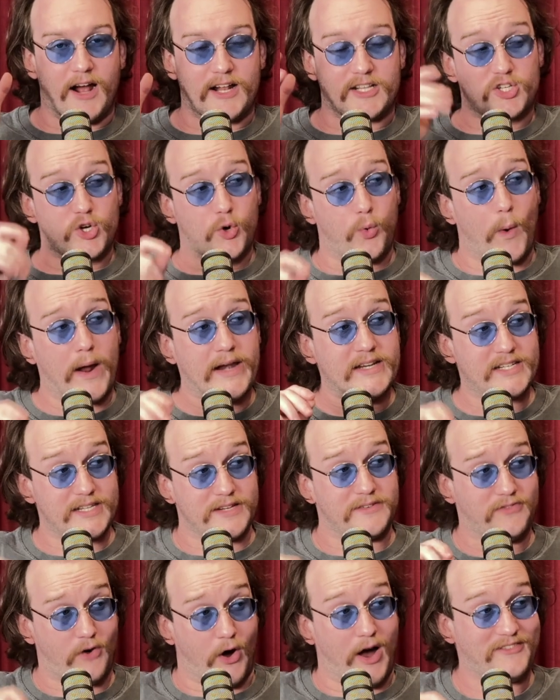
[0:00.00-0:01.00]
are
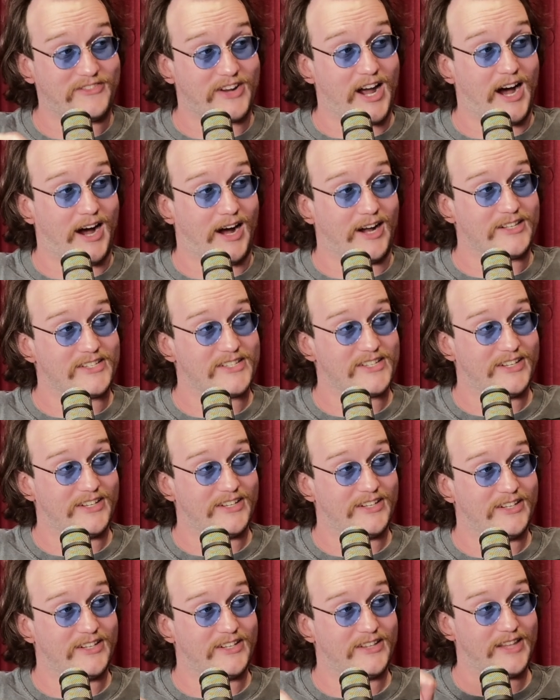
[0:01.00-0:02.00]
25 cards
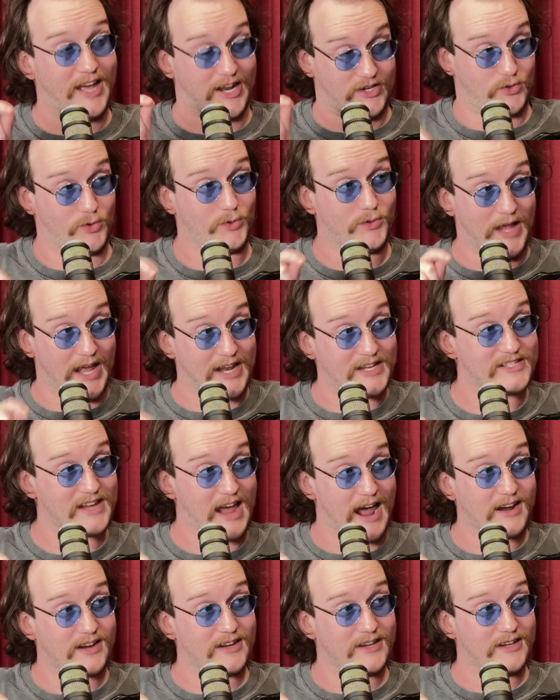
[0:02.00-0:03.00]
that do land
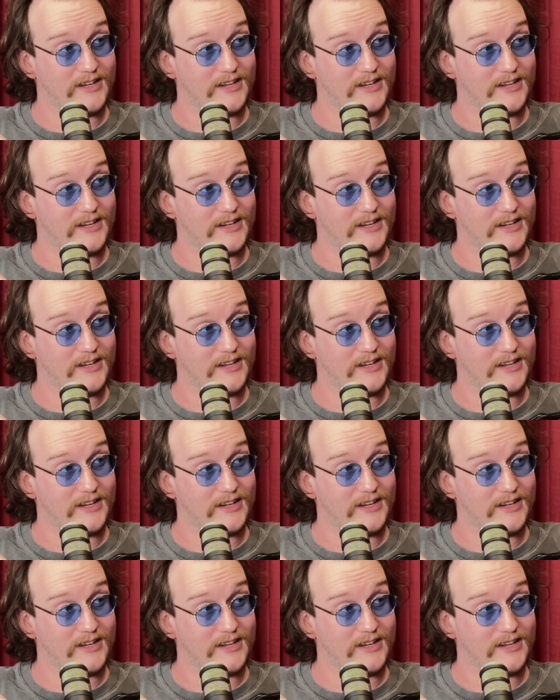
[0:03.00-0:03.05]
sack.